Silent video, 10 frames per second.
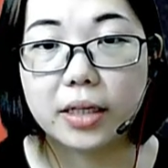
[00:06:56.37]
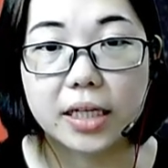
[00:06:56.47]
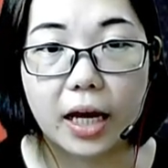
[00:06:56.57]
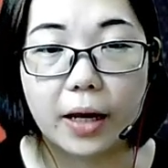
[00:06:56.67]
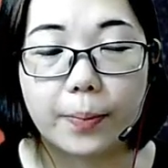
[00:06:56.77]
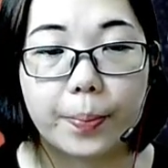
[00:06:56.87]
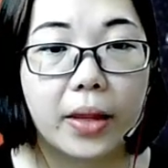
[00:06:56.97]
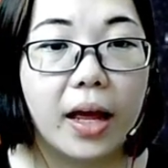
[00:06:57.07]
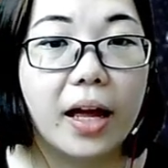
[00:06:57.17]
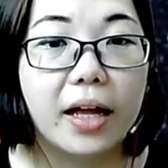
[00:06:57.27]
decay.
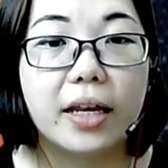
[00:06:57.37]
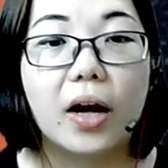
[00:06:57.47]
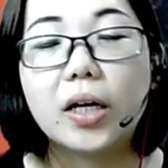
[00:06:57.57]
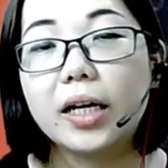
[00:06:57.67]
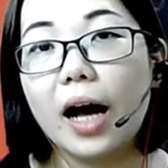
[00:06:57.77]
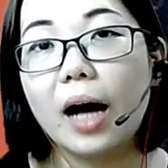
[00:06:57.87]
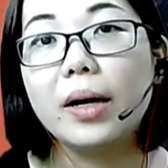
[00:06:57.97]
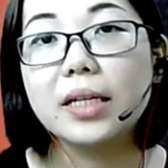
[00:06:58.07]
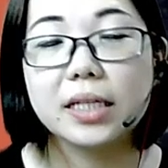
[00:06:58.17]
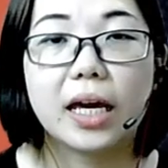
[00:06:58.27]
Now,
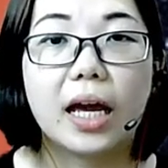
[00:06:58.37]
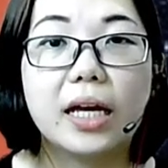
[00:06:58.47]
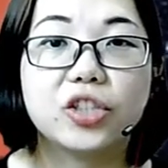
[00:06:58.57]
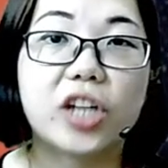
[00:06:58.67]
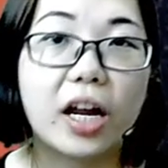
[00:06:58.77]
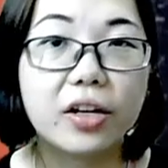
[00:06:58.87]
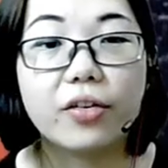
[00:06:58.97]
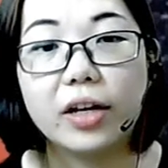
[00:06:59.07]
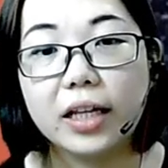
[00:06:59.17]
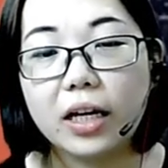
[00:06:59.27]
gamma decay
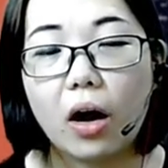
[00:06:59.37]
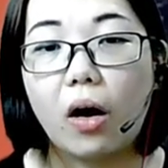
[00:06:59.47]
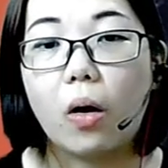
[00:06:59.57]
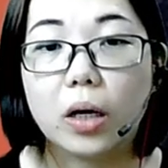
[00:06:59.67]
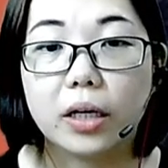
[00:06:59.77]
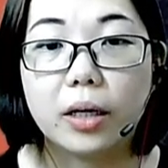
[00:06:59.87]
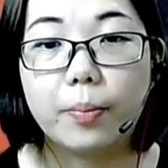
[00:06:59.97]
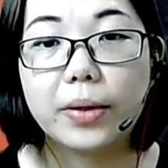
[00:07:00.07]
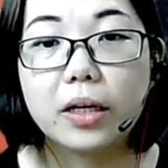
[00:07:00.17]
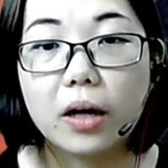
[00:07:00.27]
generally occur
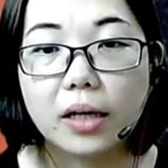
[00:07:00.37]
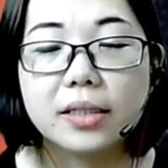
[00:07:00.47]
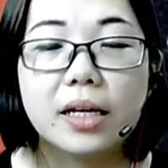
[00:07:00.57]
because